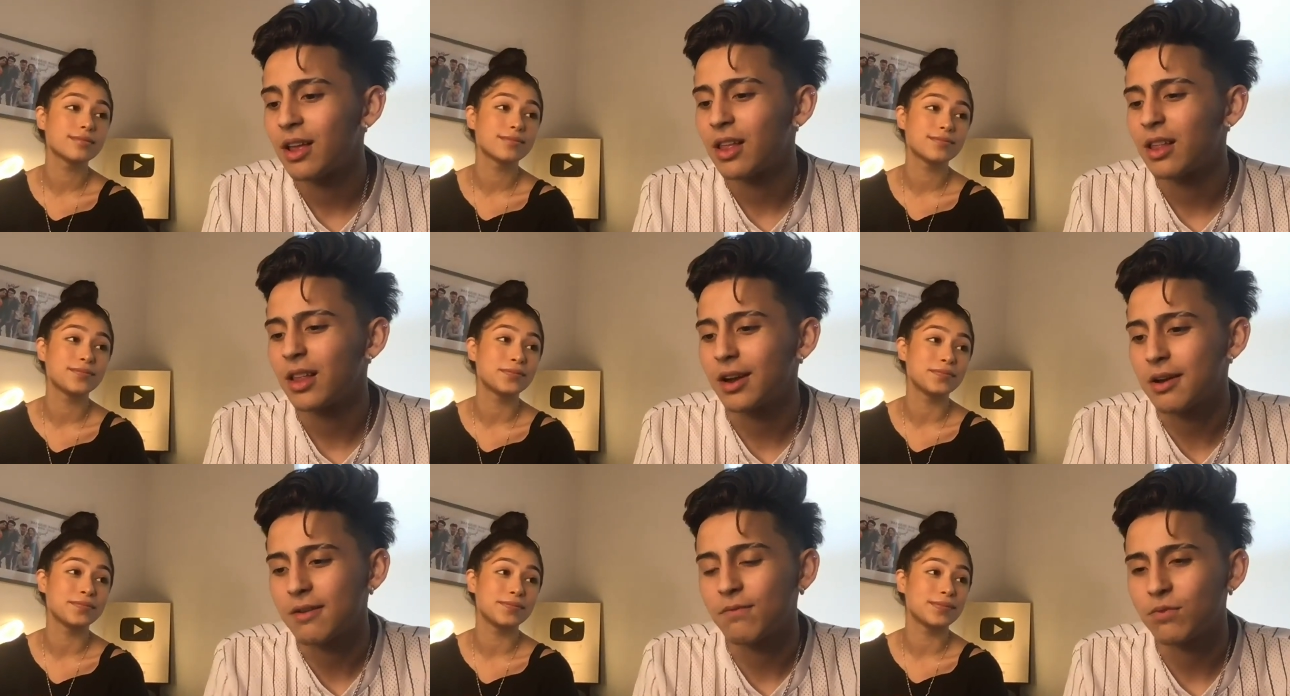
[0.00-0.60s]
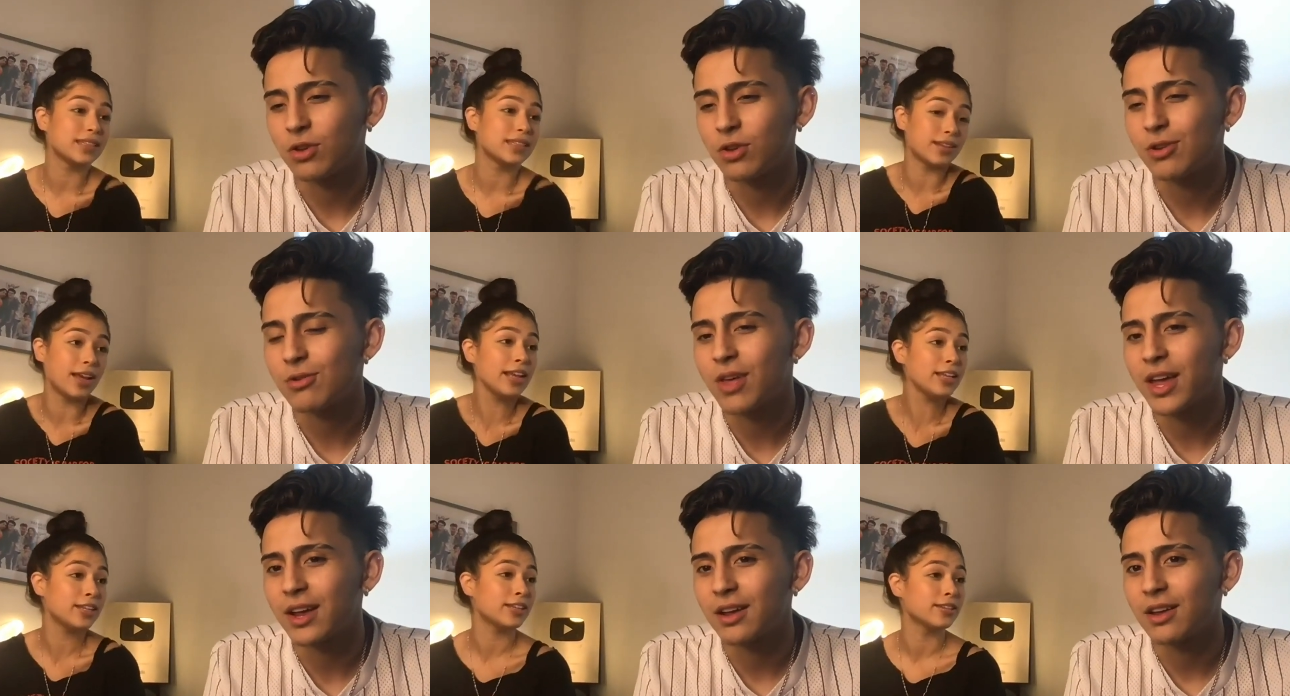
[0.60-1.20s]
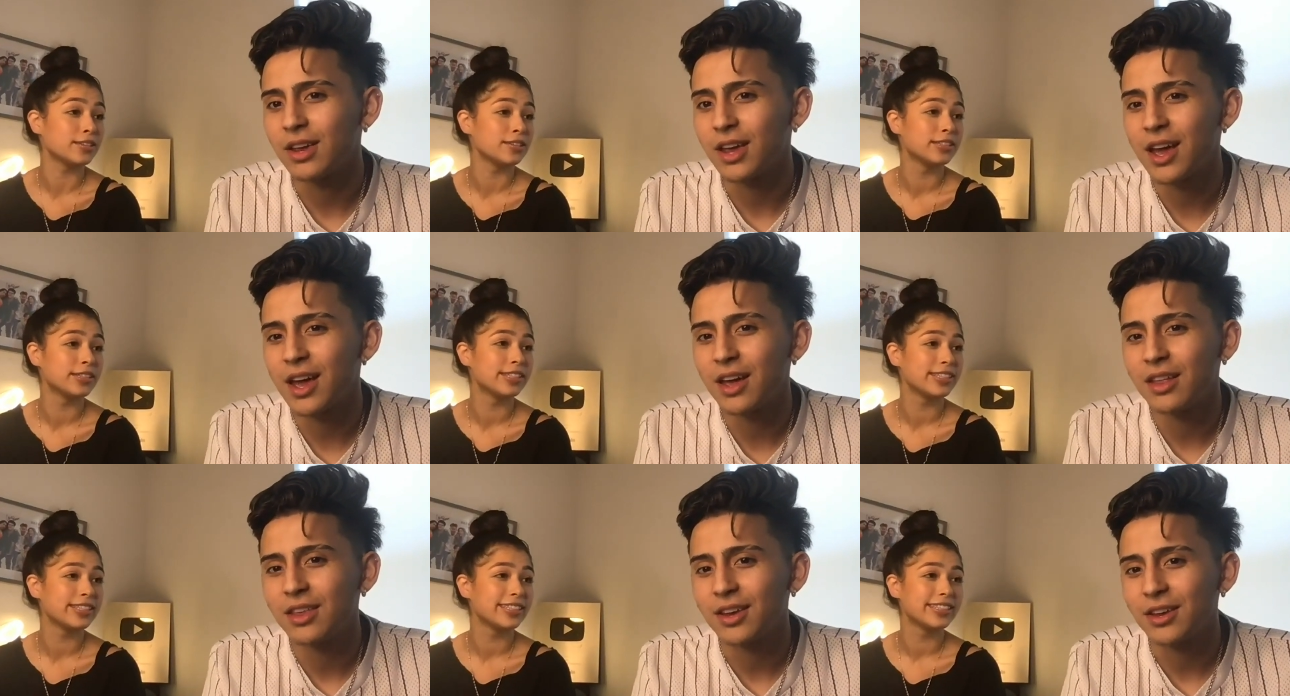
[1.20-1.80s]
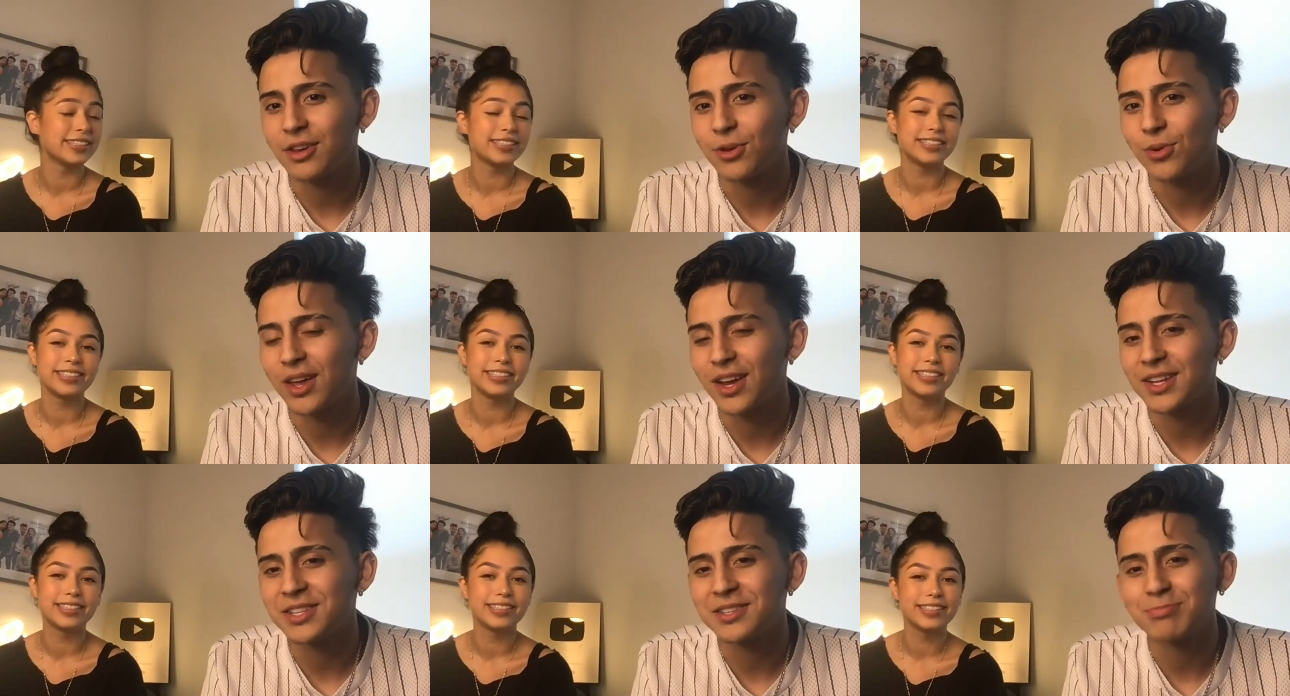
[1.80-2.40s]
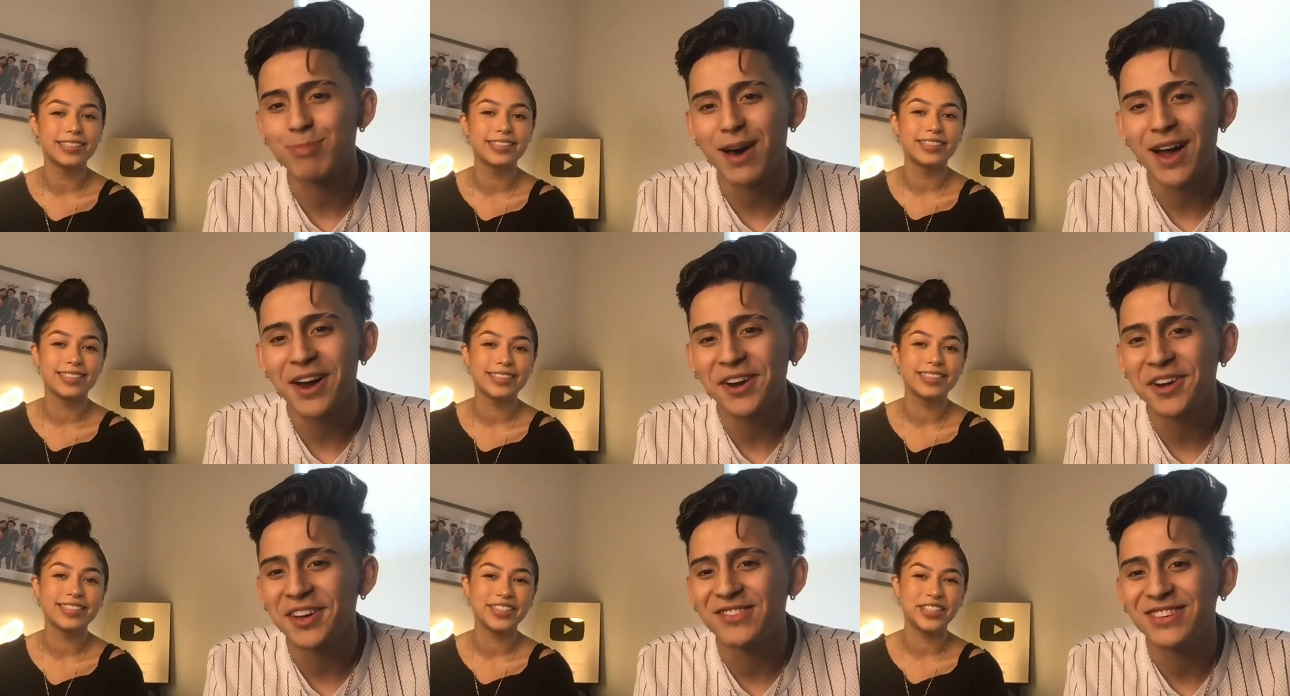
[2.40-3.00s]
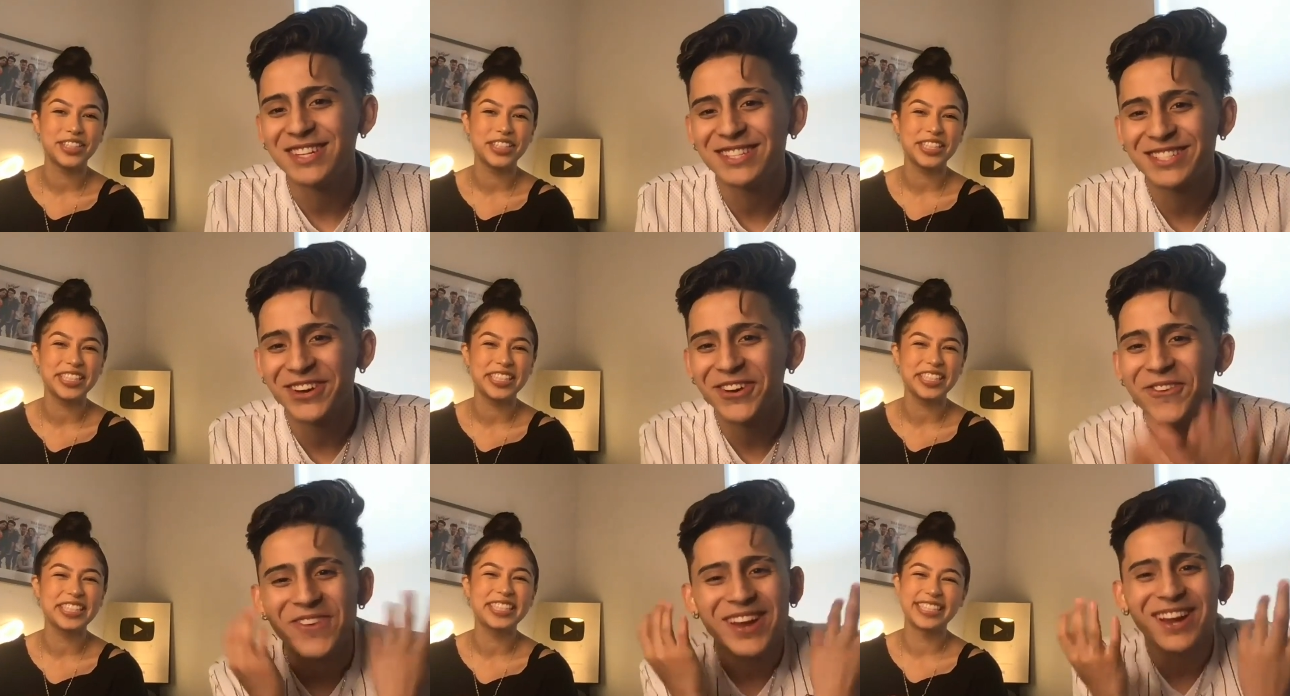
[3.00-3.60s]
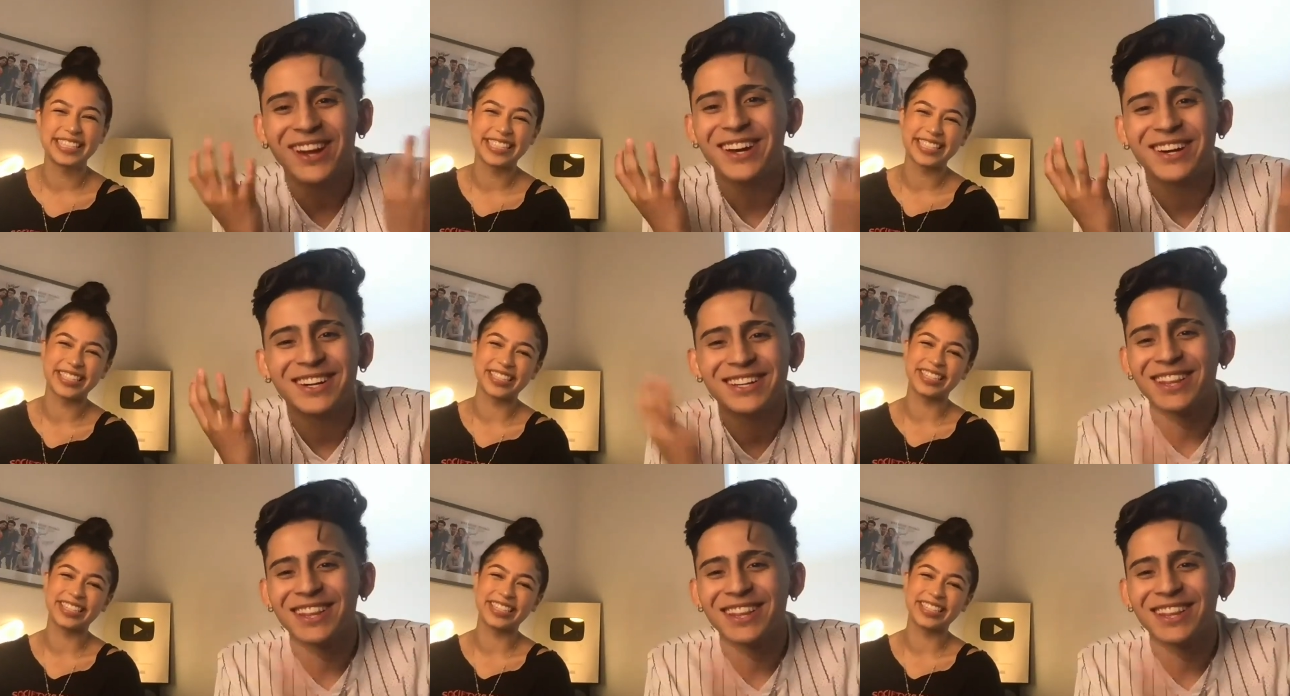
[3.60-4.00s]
Speaker 1: like you like, like you. yeah like you like inspire them it's so weird